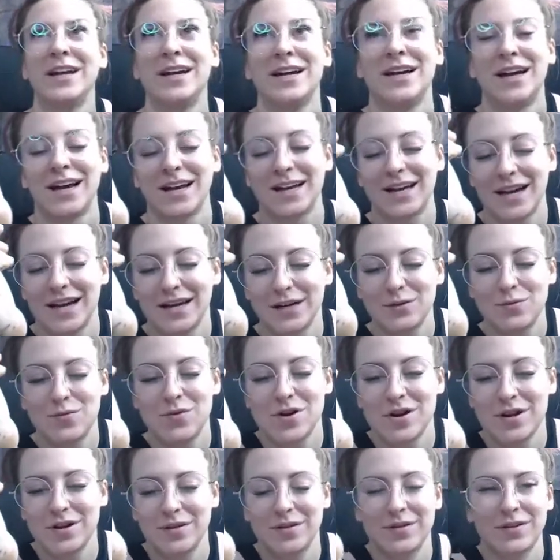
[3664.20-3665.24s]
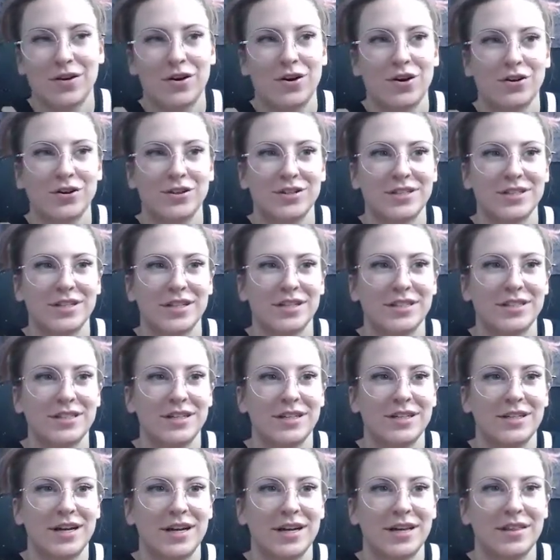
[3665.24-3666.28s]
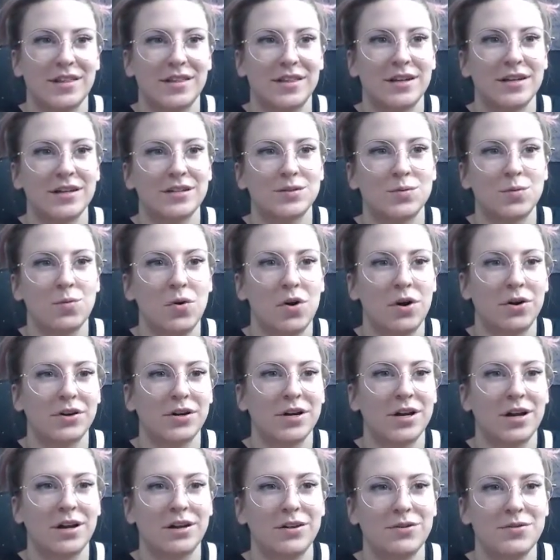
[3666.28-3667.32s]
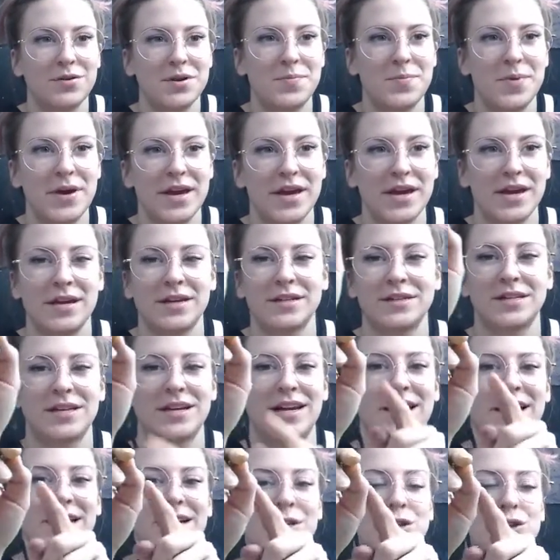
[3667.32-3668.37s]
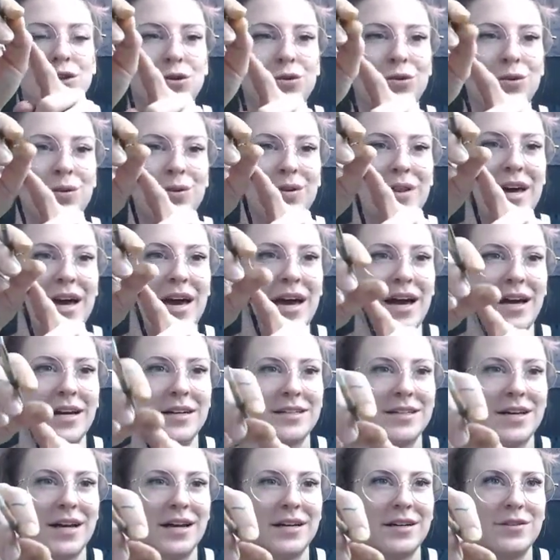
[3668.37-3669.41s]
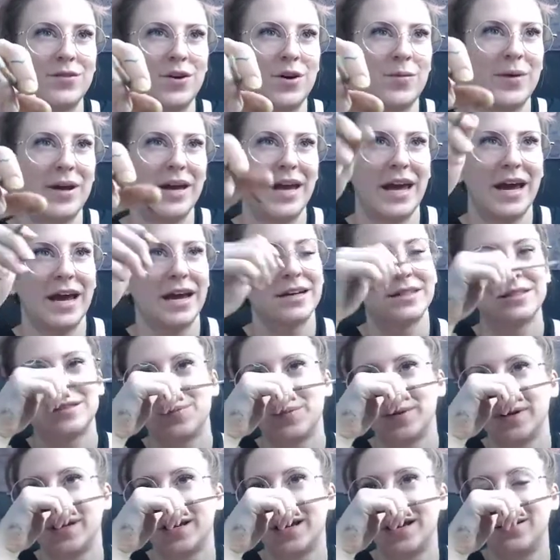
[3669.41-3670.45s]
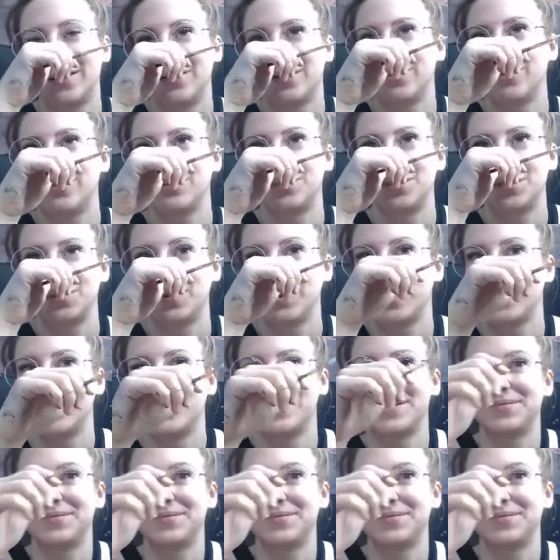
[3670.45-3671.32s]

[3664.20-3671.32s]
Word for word: I kind of want the artist that did like this watercolory paint to like do that kind of on my hands, but I don't know if she will.